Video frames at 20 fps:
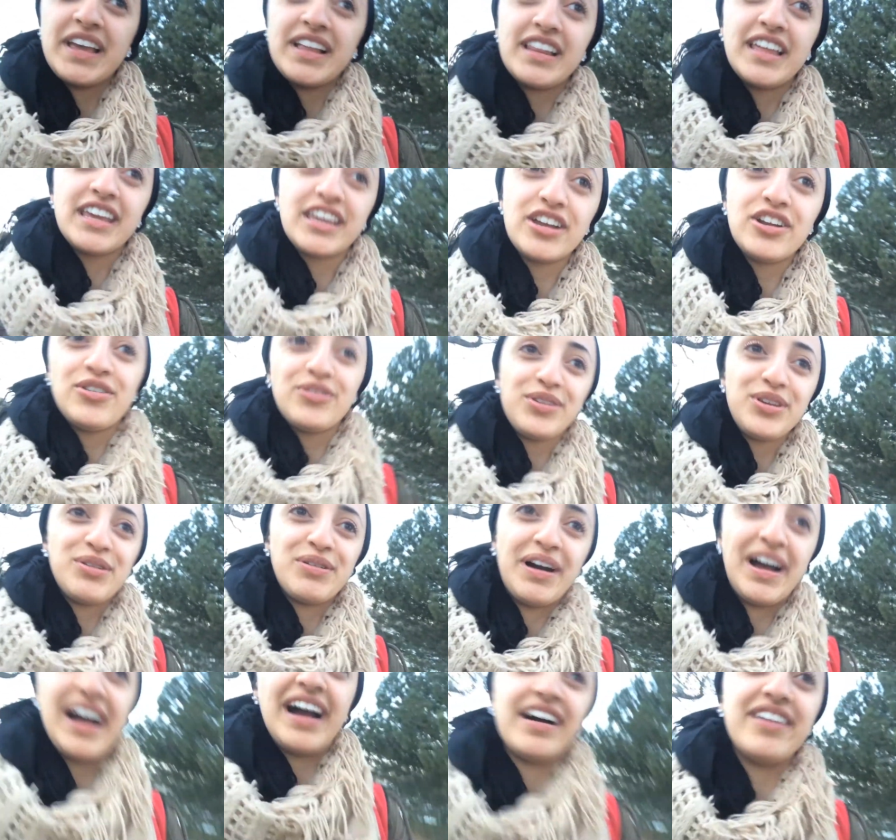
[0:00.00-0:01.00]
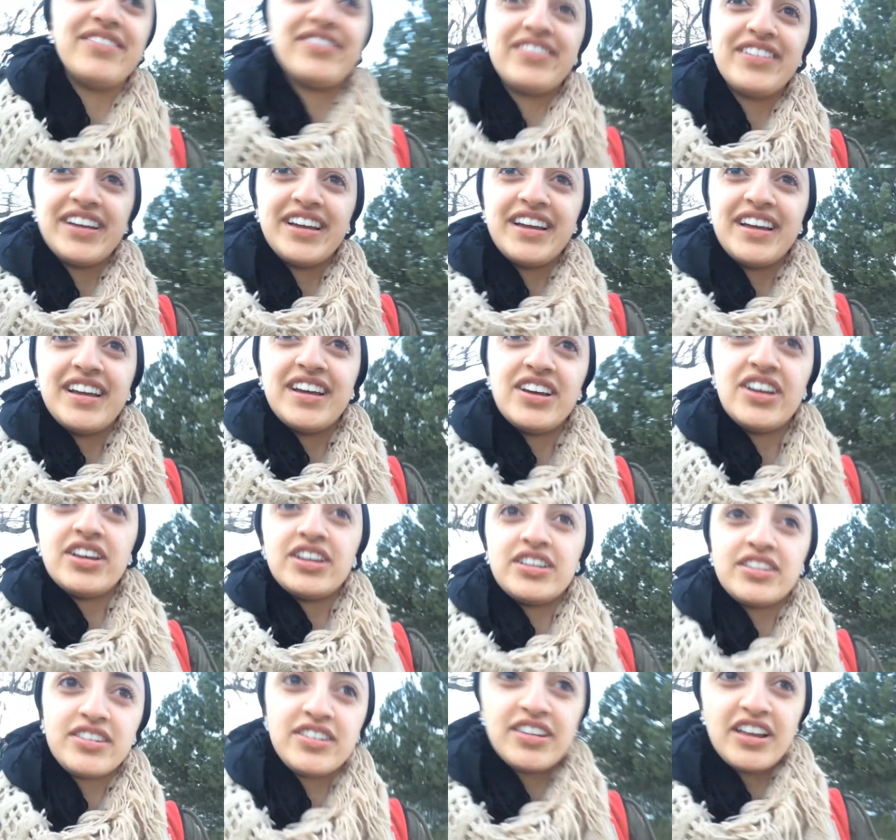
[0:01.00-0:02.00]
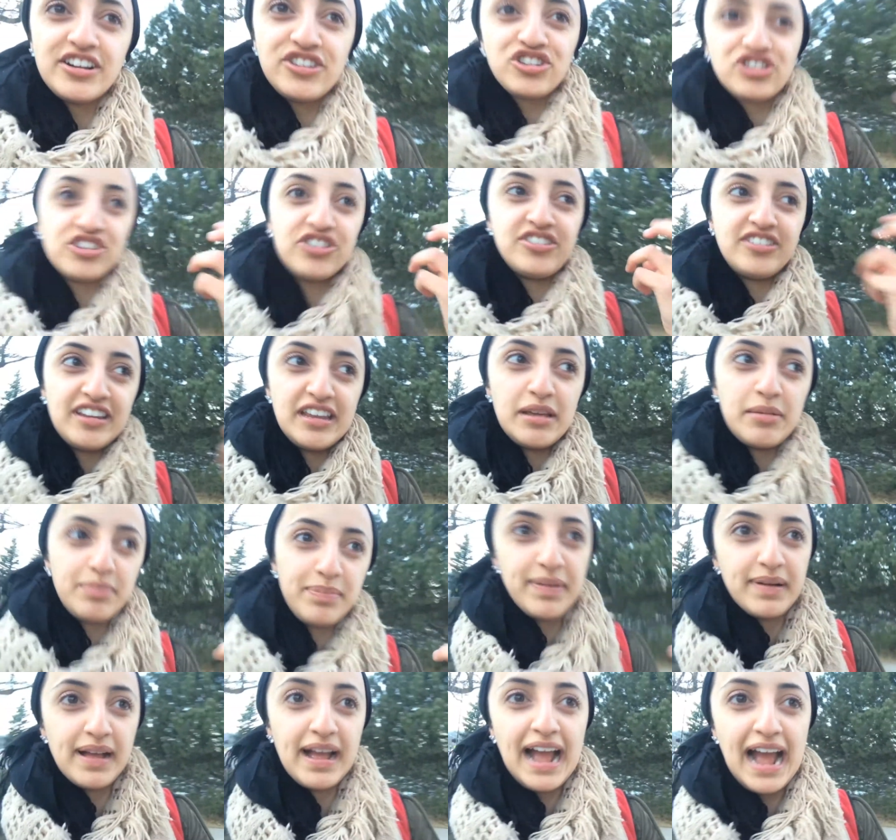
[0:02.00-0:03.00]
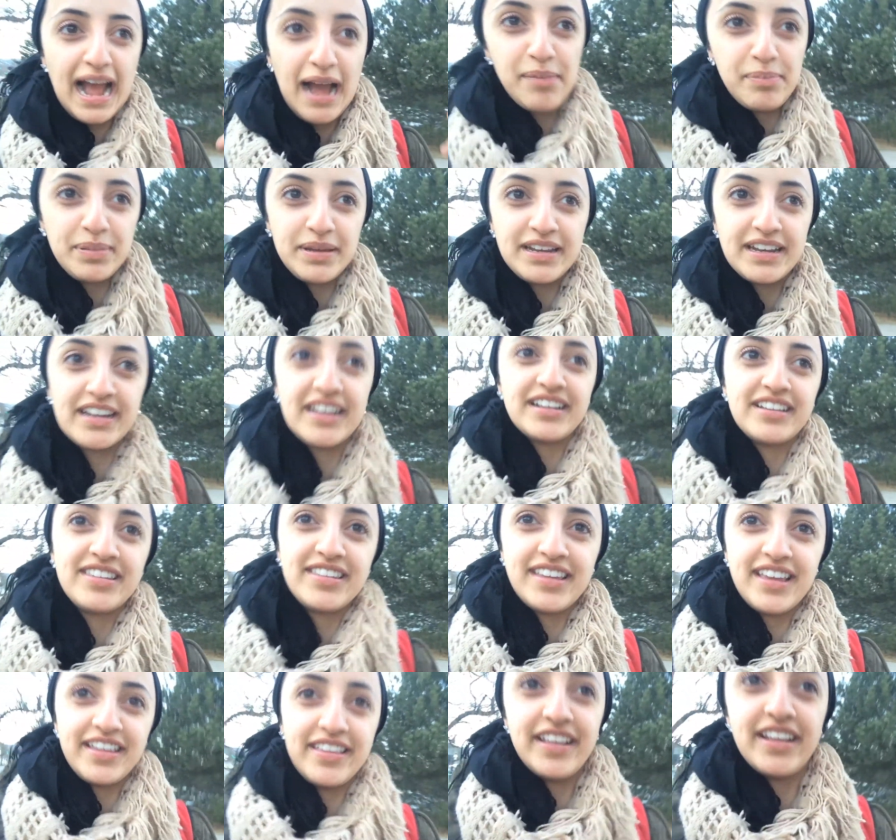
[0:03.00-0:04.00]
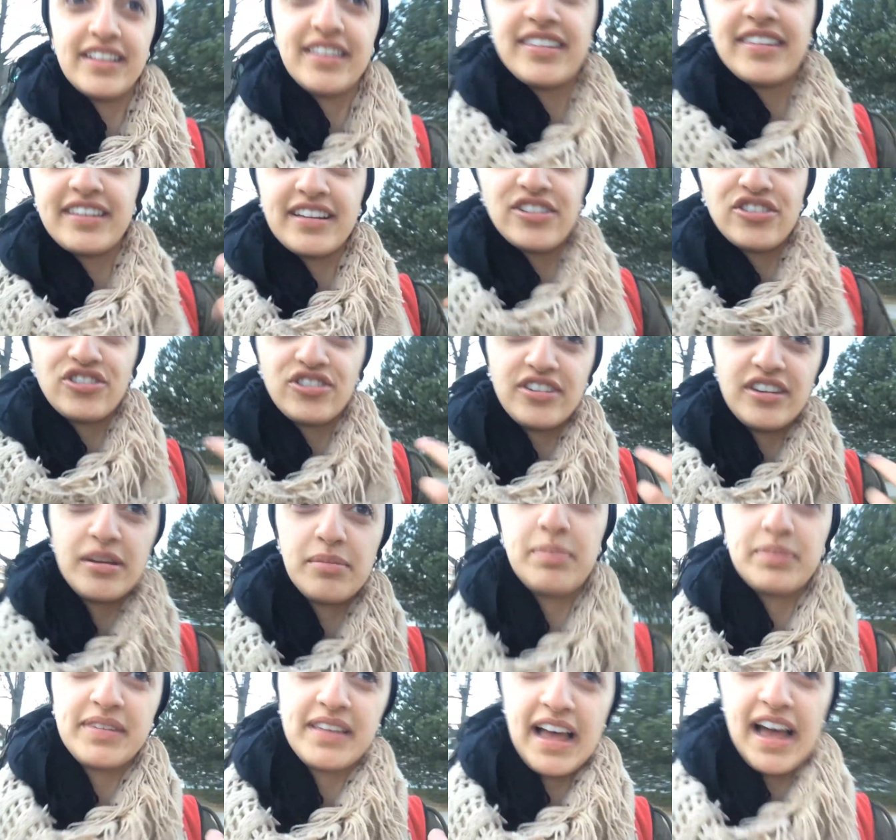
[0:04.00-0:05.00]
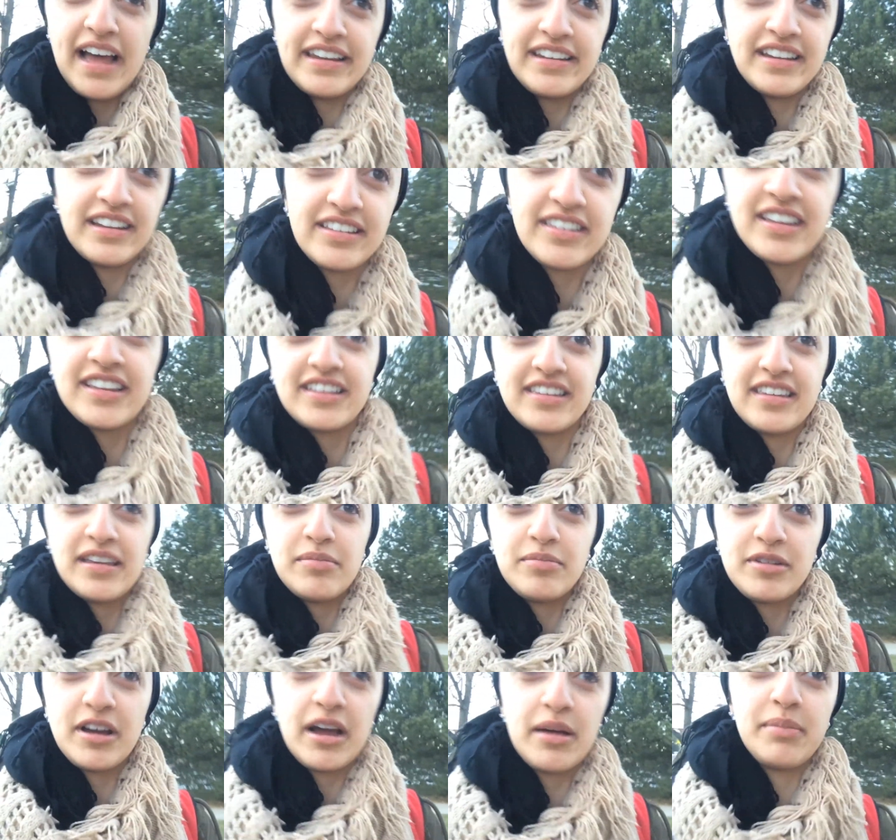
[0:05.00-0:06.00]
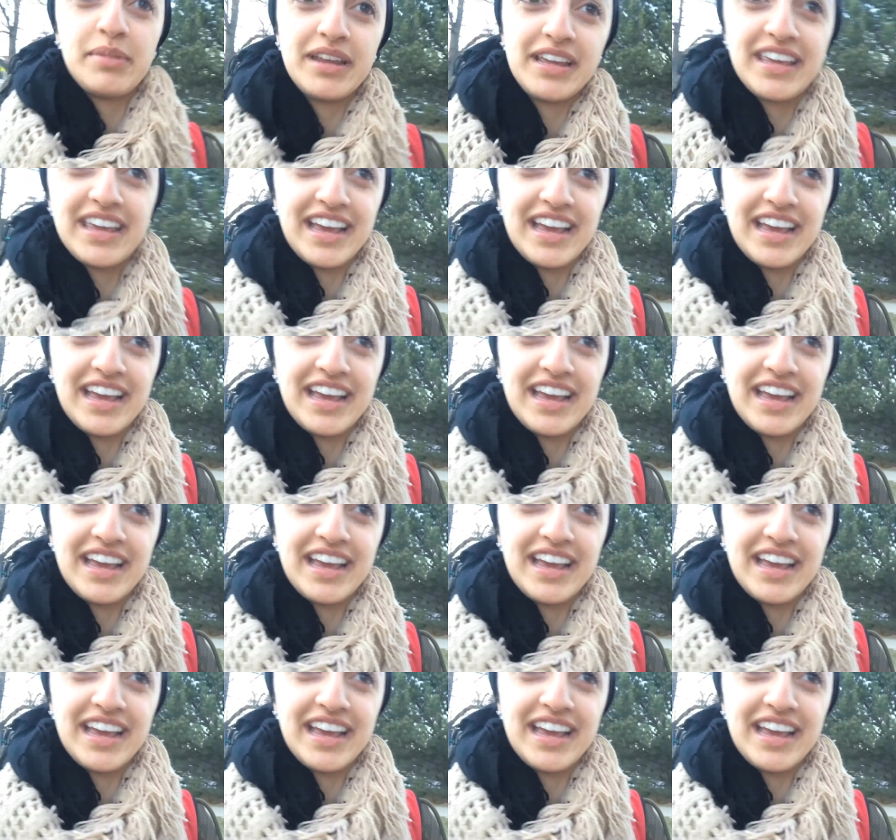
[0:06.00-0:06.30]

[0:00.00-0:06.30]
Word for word: Like, you know when you have such deep happiness and then such deep sadness at the same time and it